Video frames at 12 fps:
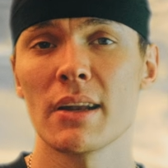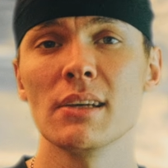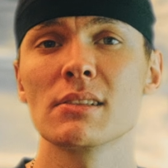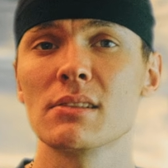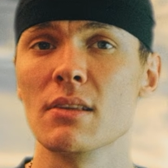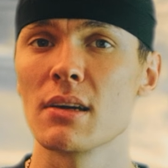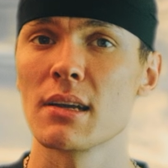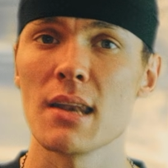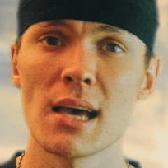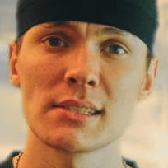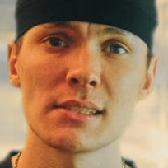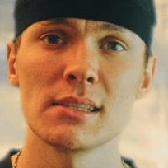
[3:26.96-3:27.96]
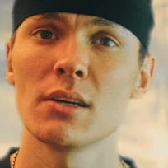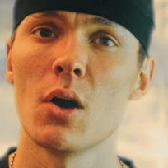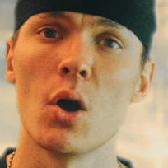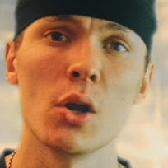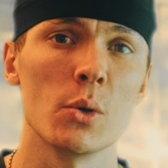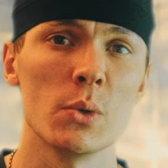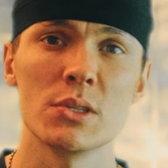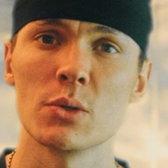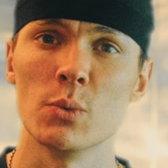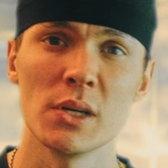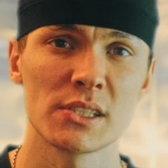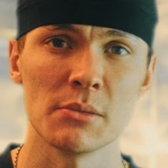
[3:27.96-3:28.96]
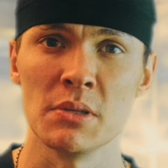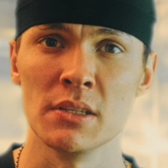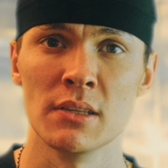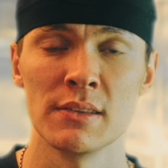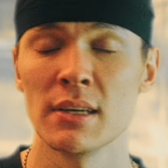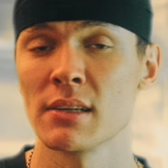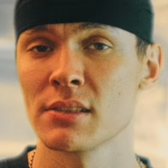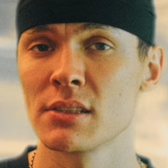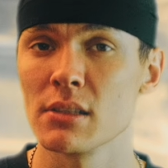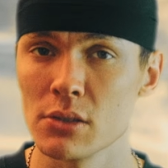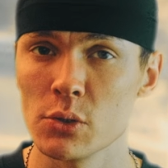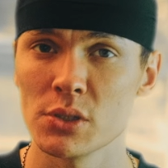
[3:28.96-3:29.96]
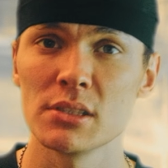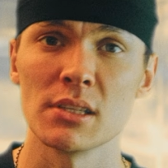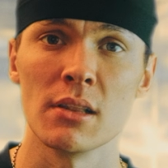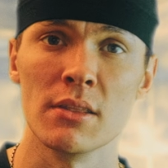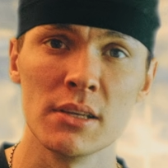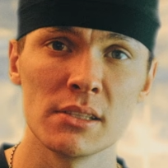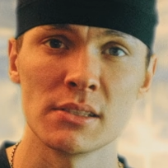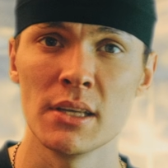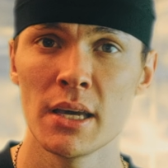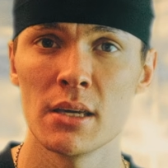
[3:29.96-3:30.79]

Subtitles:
is the classic Hollywood recipe that they are still using till this day.